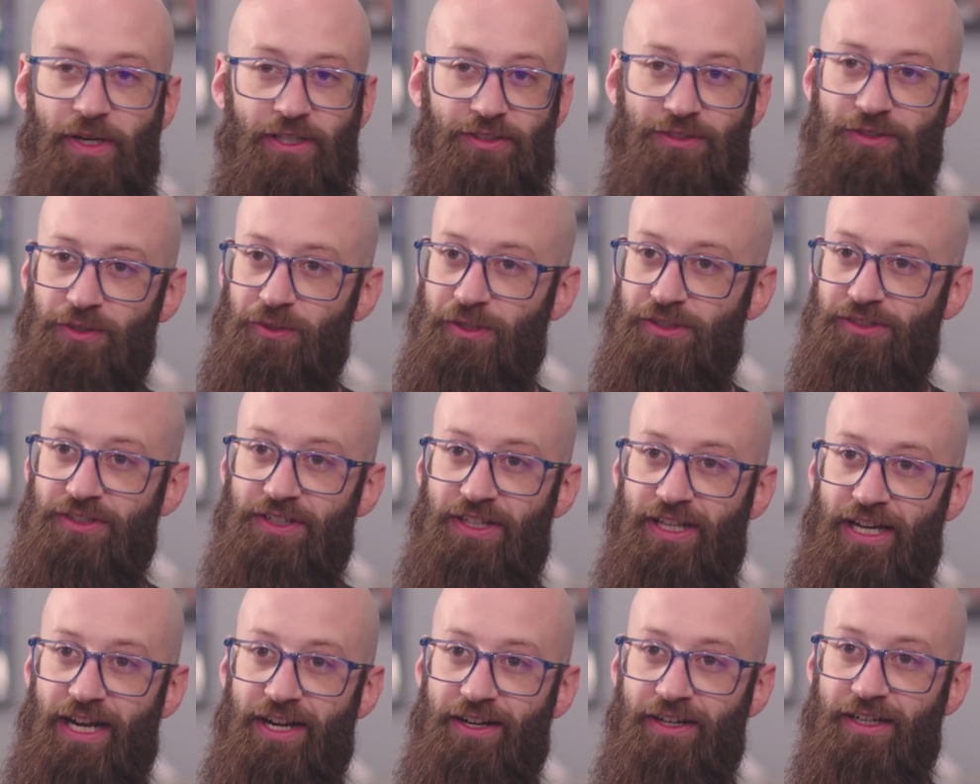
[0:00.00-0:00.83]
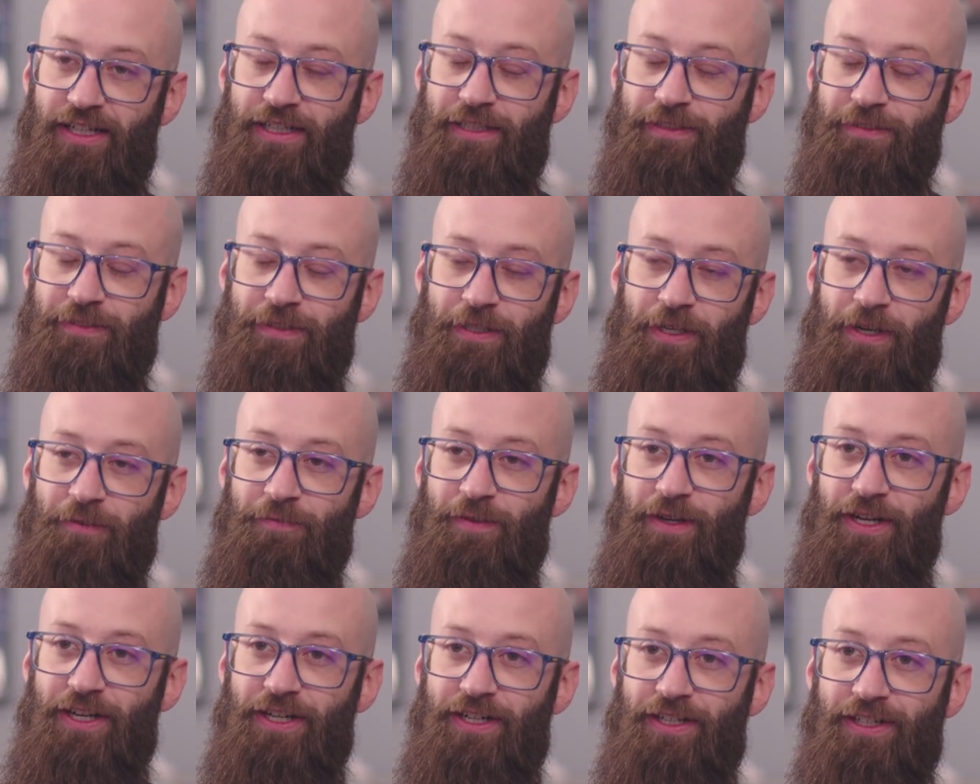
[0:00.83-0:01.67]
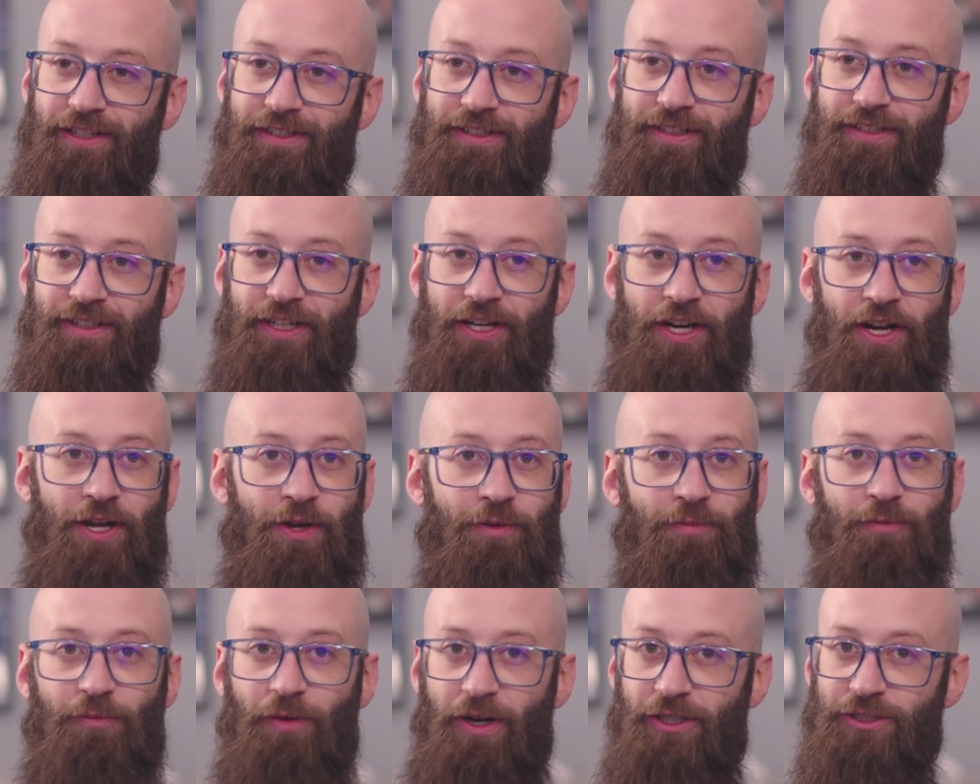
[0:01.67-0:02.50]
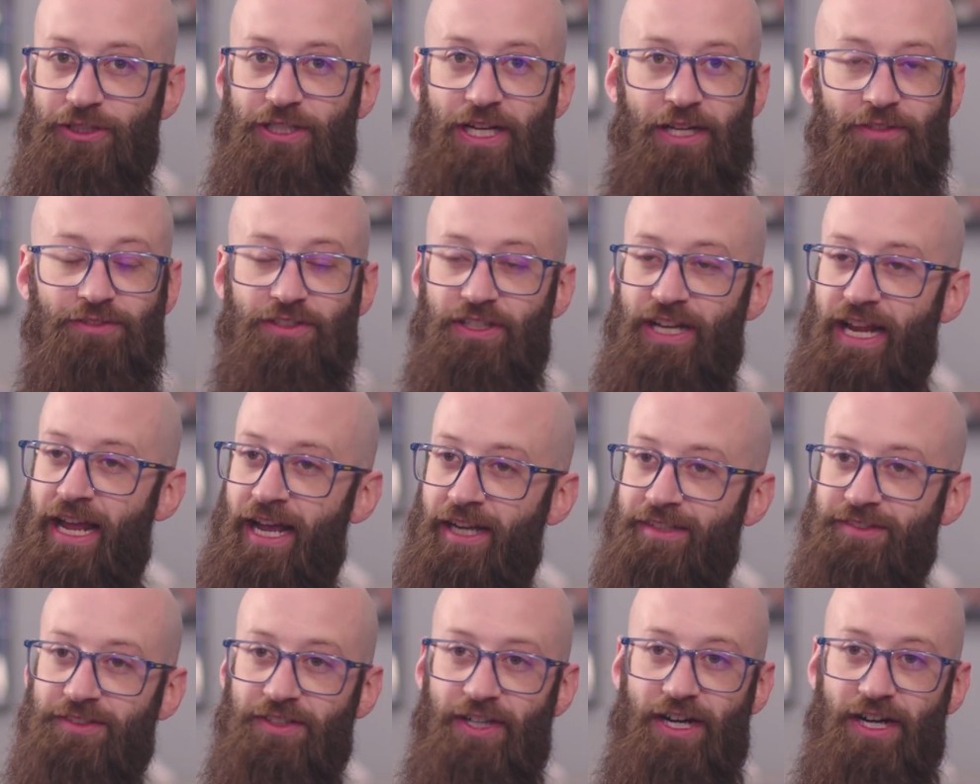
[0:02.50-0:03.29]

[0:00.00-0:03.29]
stores in the area. So I figured, Frenchtown's an excellent